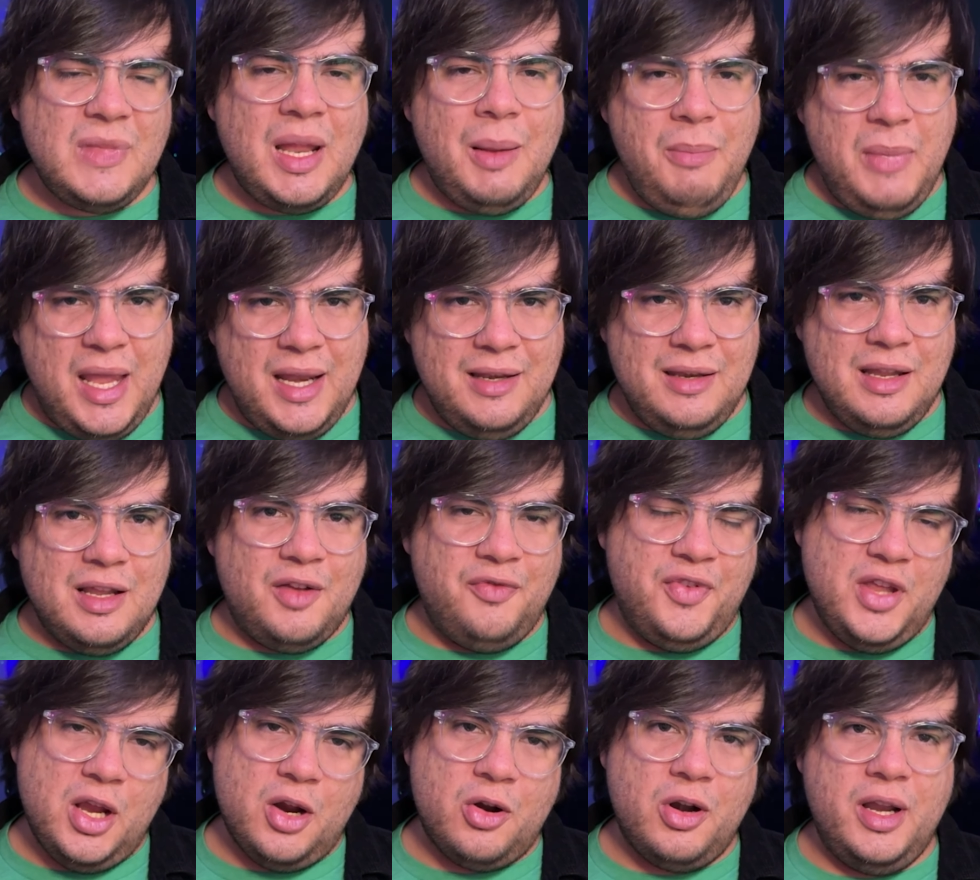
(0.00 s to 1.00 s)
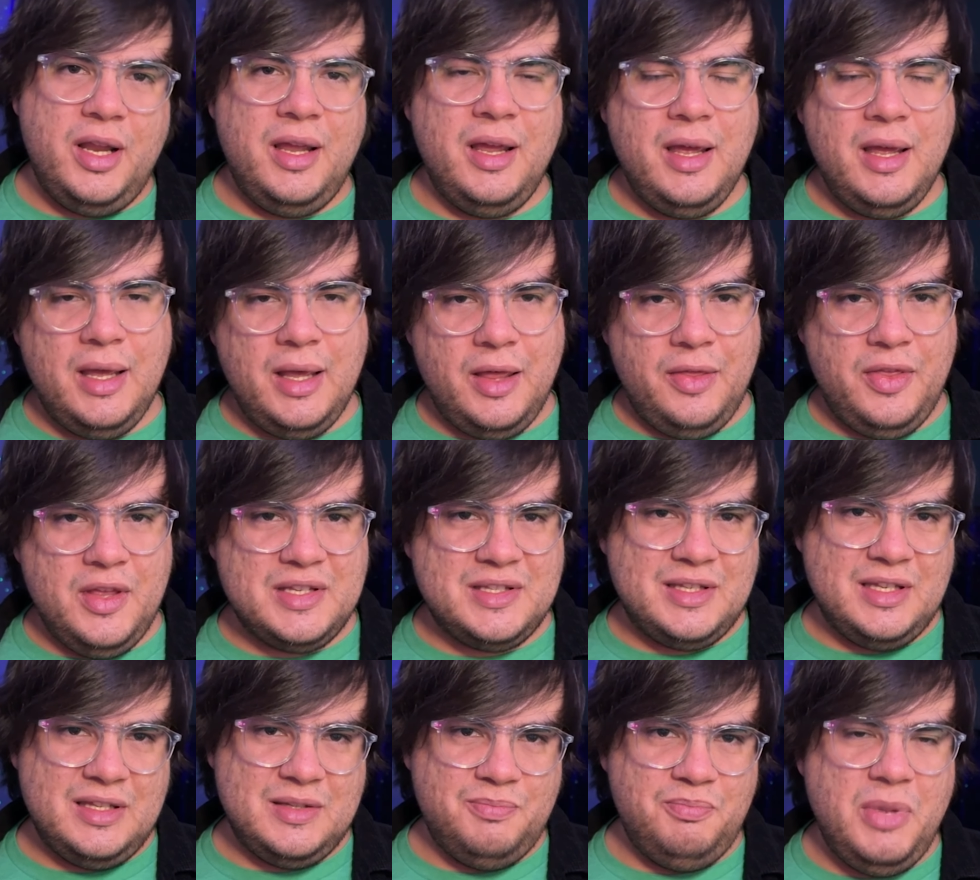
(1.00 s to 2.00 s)
made Nick Fury
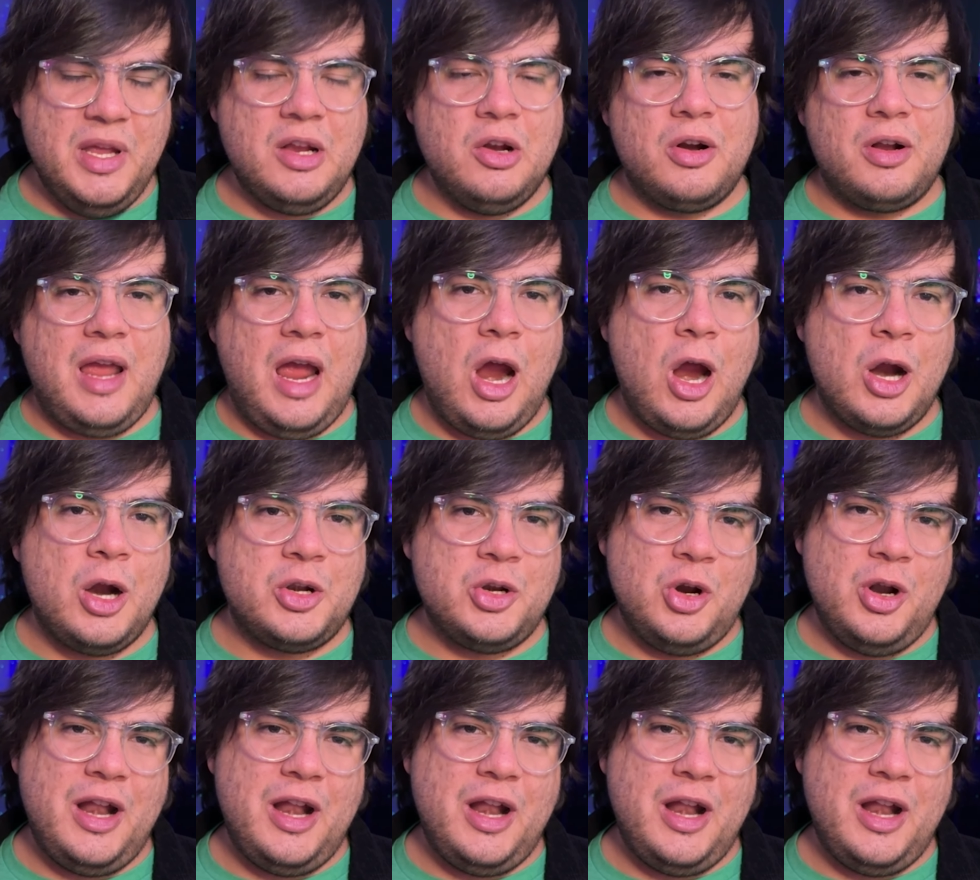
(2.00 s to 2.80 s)
this bigger character,